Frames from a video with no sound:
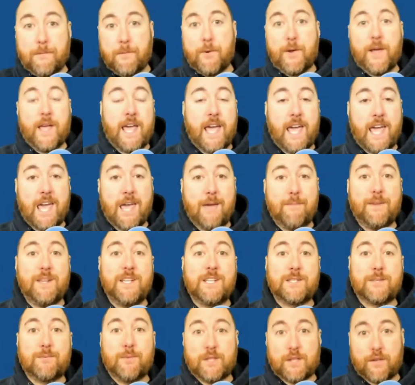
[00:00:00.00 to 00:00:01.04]
pregame and
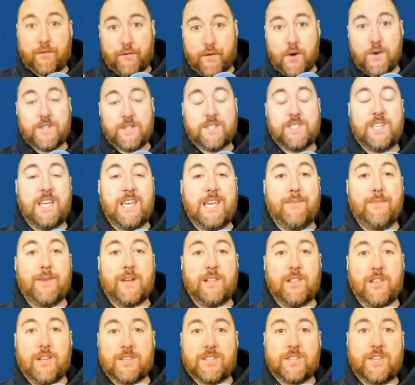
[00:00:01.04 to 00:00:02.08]
he's with the first team
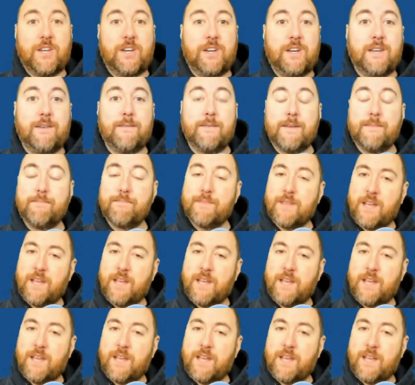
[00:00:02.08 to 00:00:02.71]
and it looks good,